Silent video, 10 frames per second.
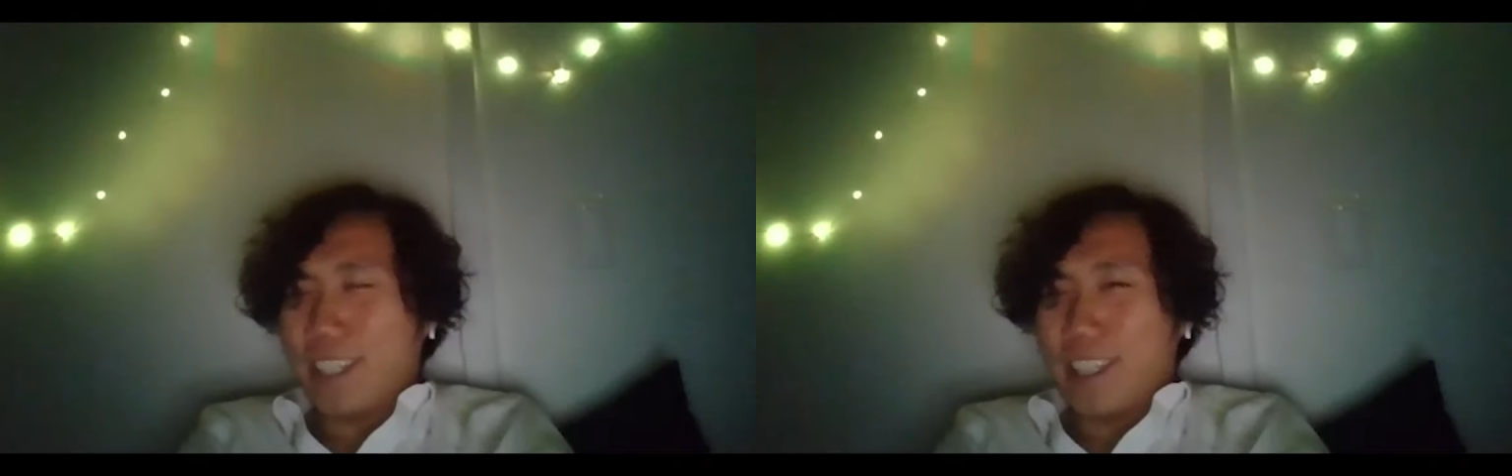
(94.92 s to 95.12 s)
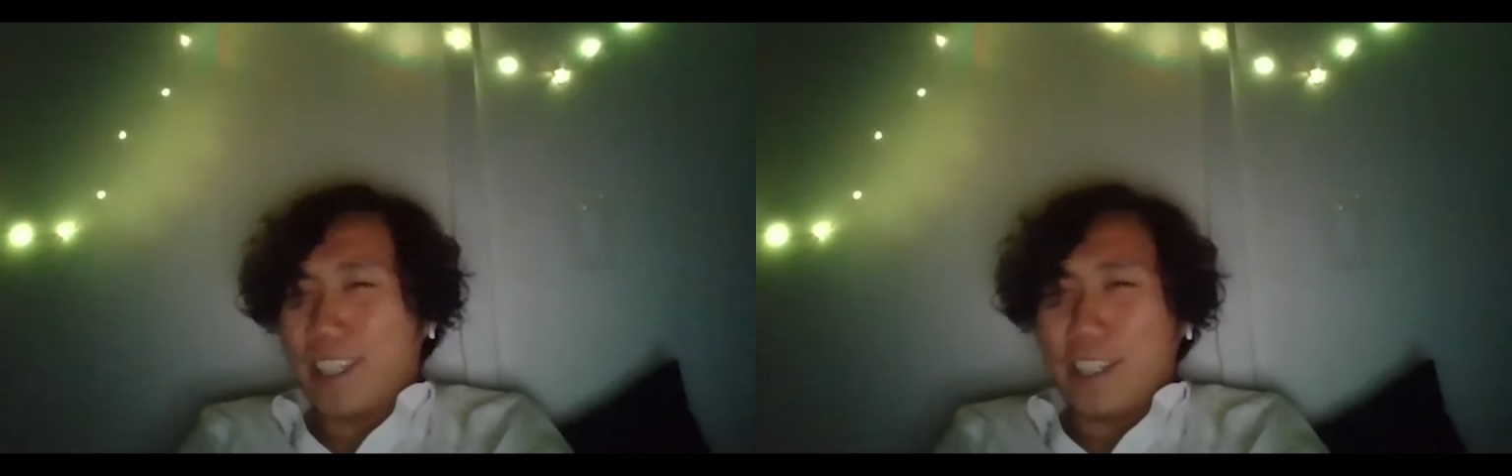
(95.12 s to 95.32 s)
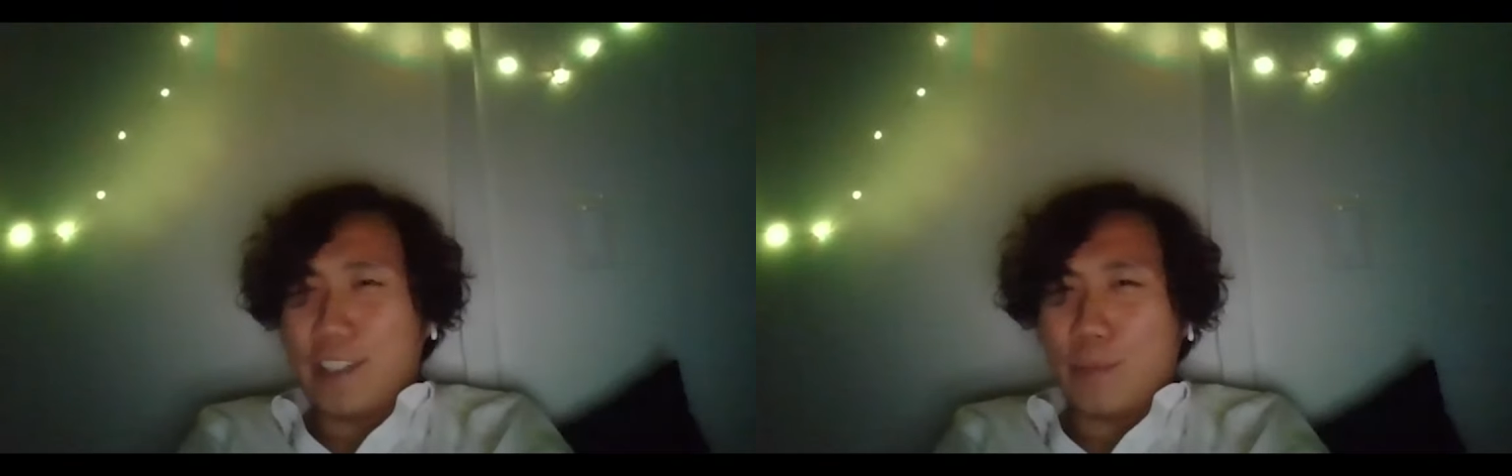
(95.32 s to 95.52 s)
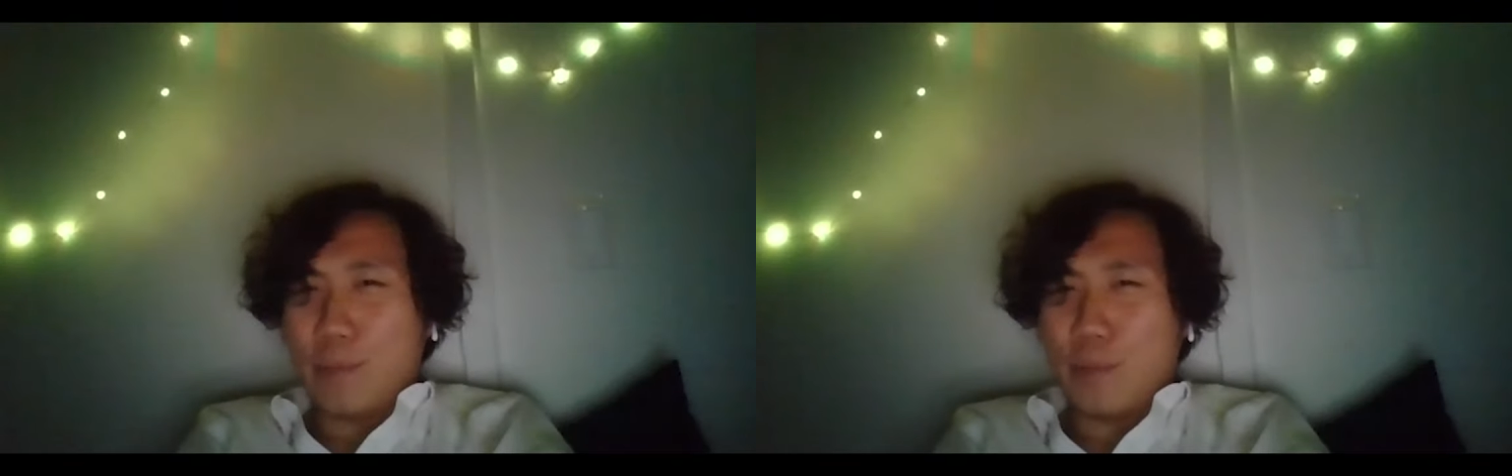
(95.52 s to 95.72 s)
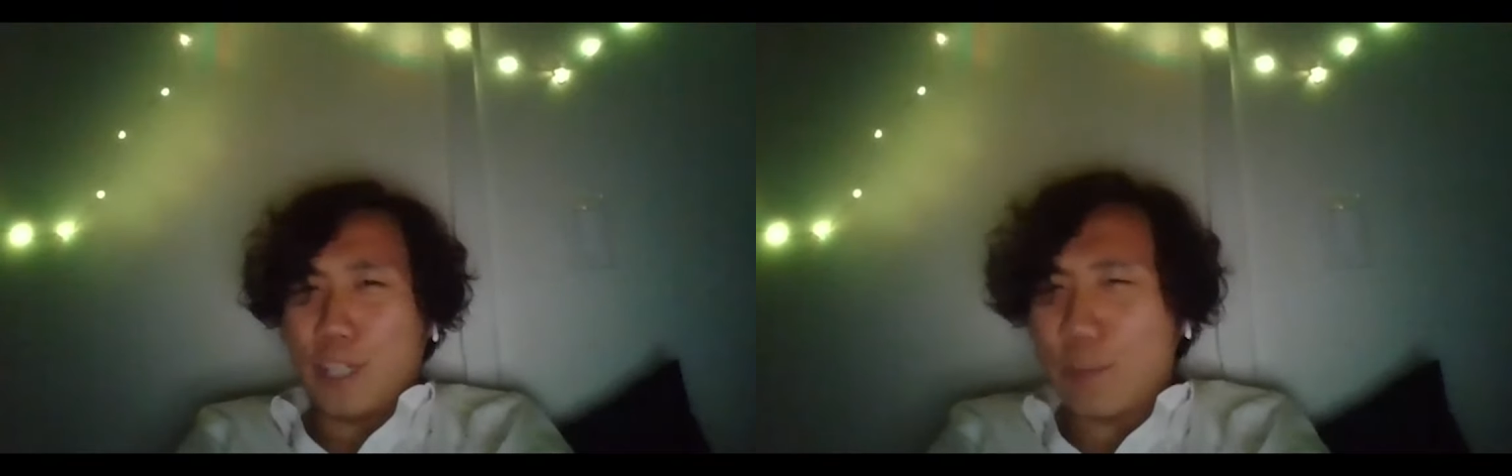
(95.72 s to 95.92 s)
it's
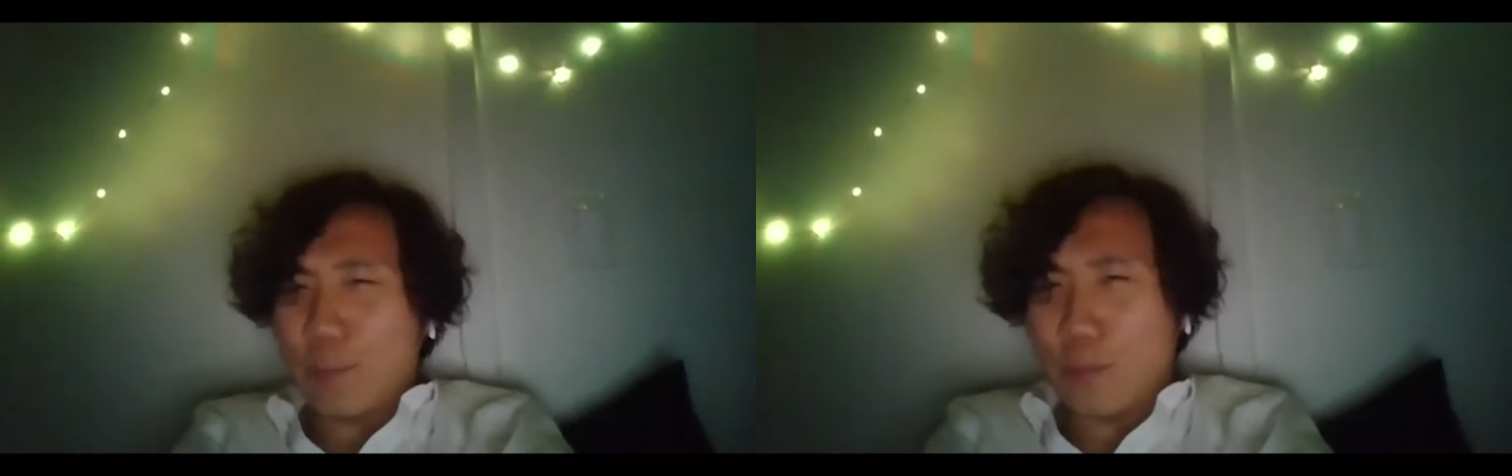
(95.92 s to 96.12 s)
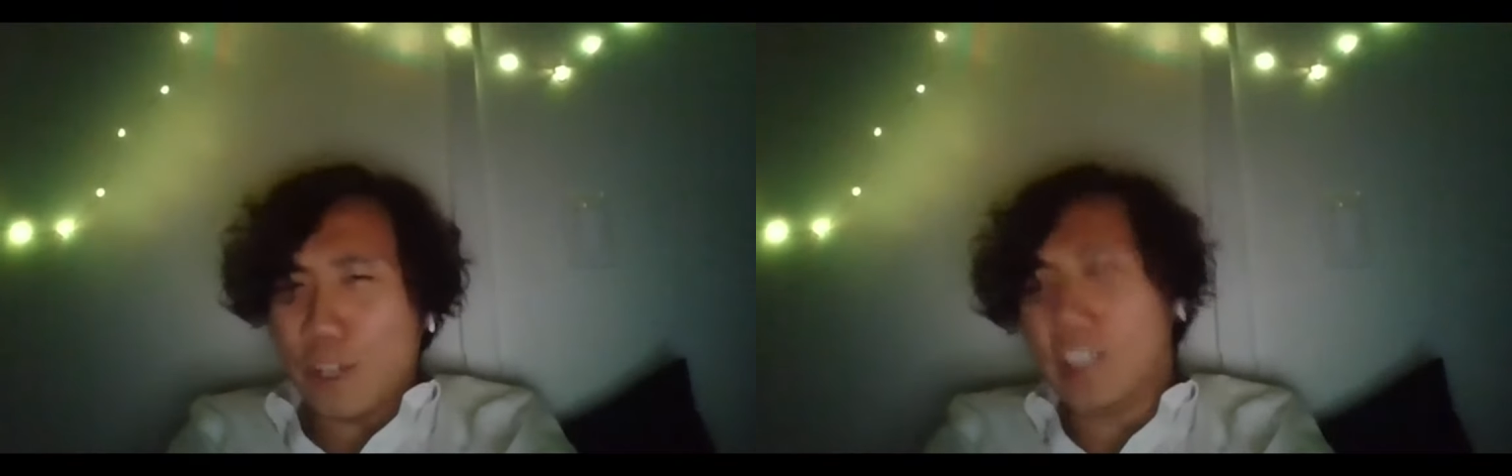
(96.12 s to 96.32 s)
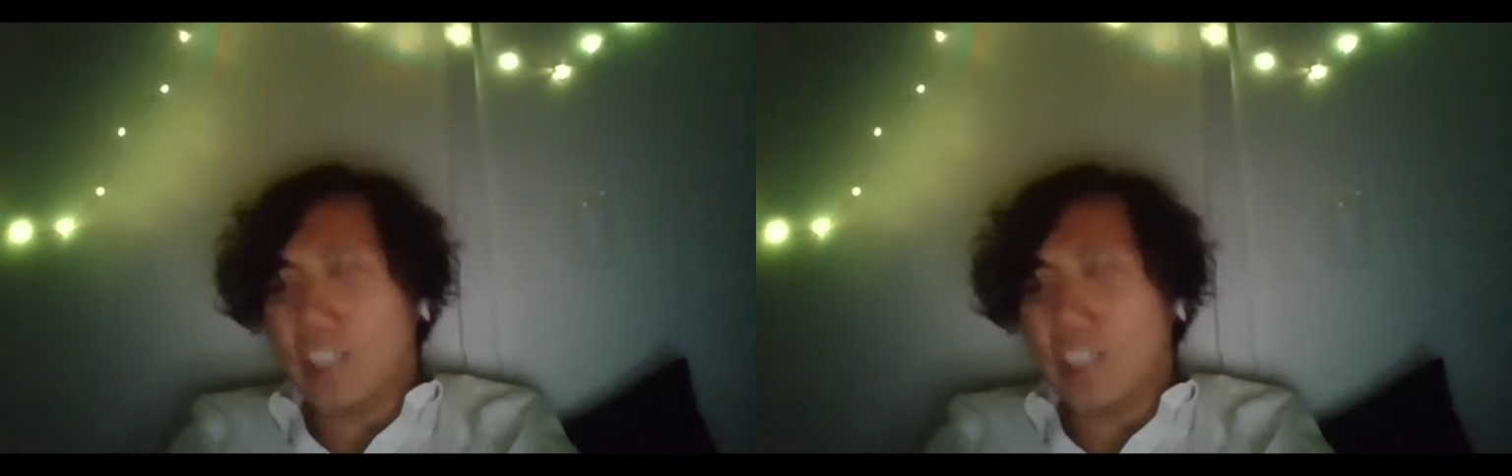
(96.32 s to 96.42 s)
pretty depressing